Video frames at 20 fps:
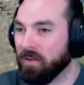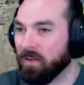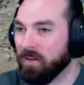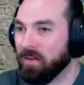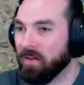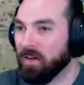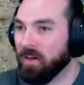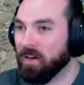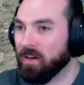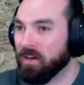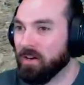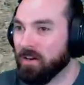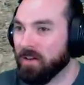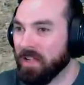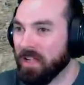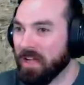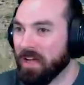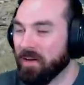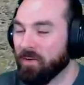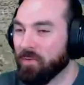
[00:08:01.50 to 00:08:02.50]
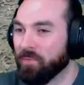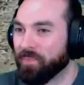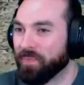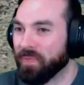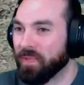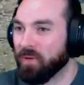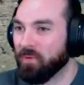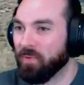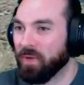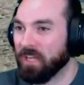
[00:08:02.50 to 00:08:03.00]
Oh, yeah.
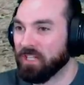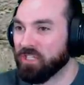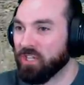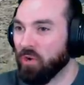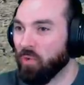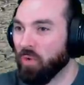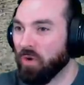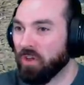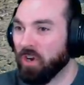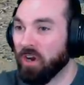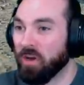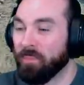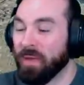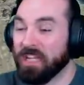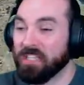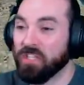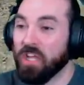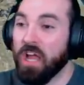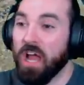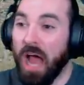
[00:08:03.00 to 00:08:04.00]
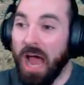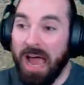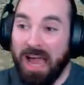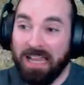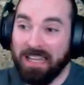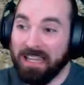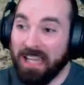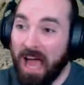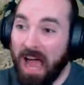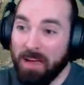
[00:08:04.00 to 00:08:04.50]
We gotta start working on a base.
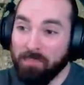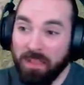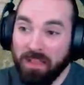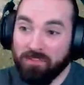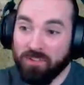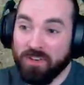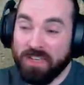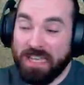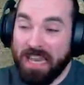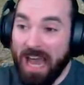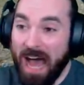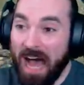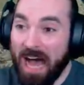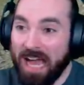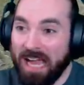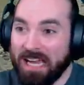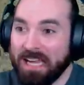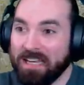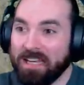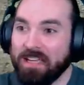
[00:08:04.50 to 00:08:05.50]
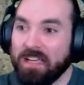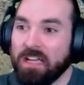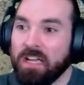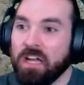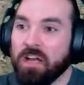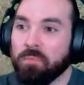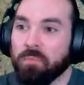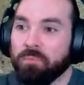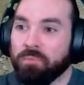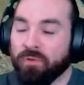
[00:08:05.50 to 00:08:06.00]
I, am level 9.
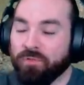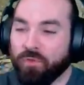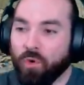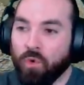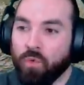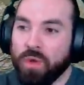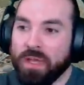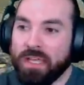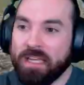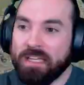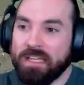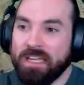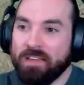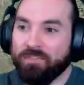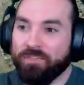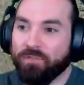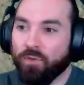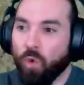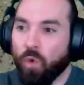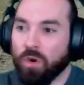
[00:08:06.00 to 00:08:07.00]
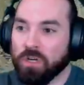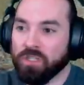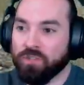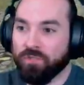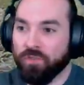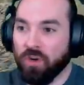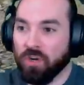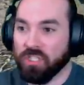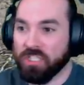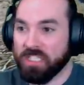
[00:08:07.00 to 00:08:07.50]
Before we can get Forge
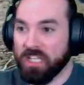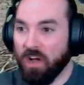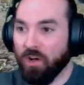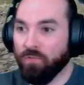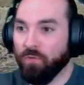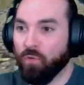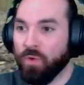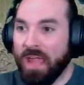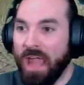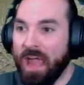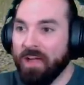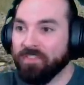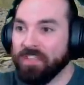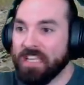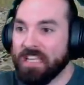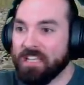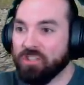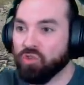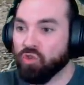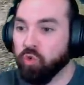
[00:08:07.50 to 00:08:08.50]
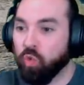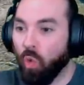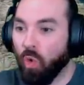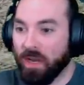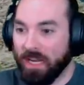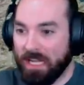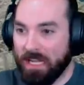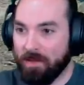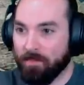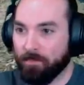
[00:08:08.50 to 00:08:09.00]
for ourselves, we have to hit
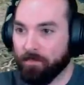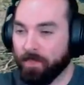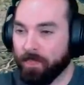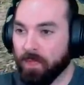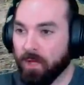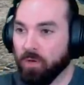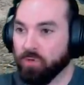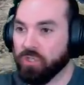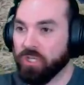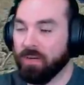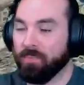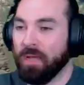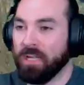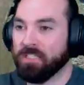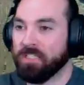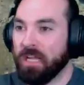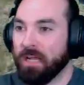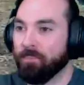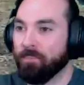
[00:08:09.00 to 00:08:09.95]
20 ocean oh, I'm about to say.